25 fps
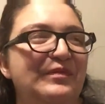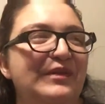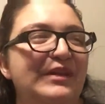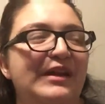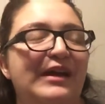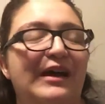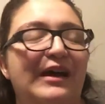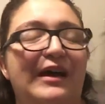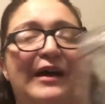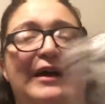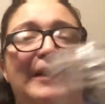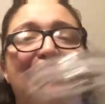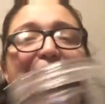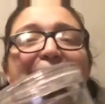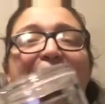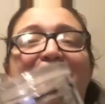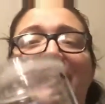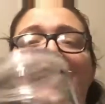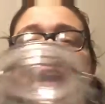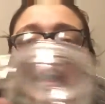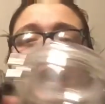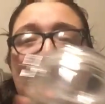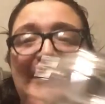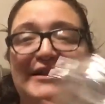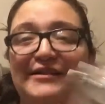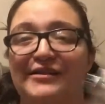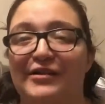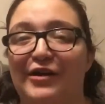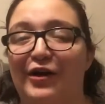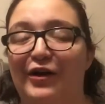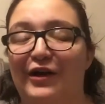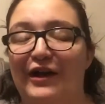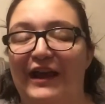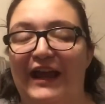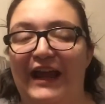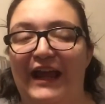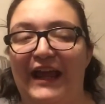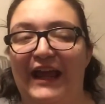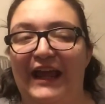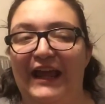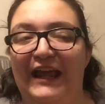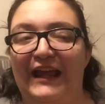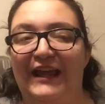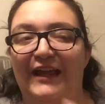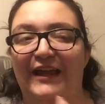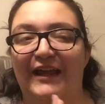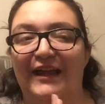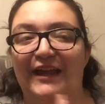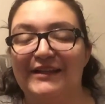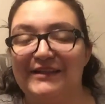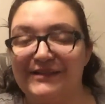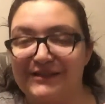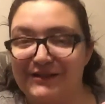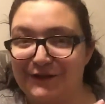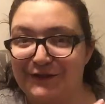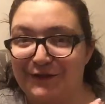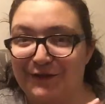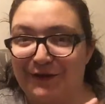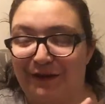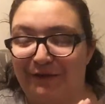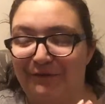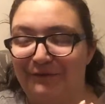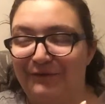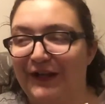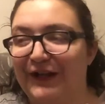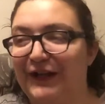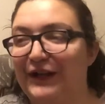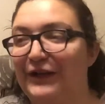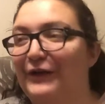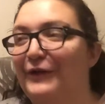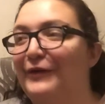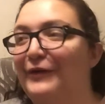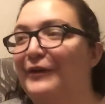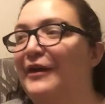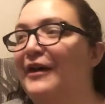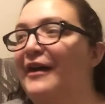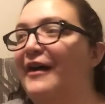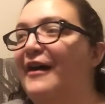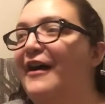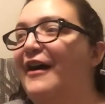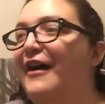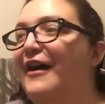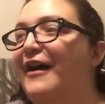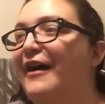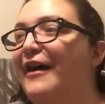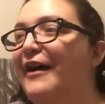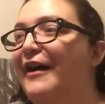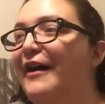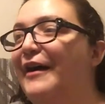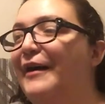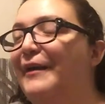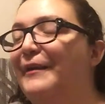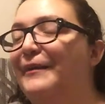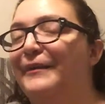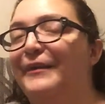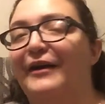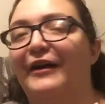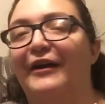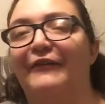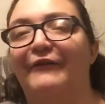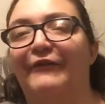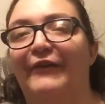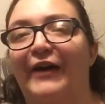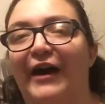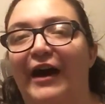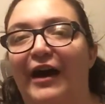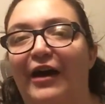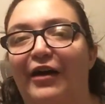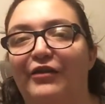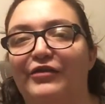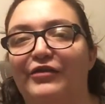I saw a Instagram video of how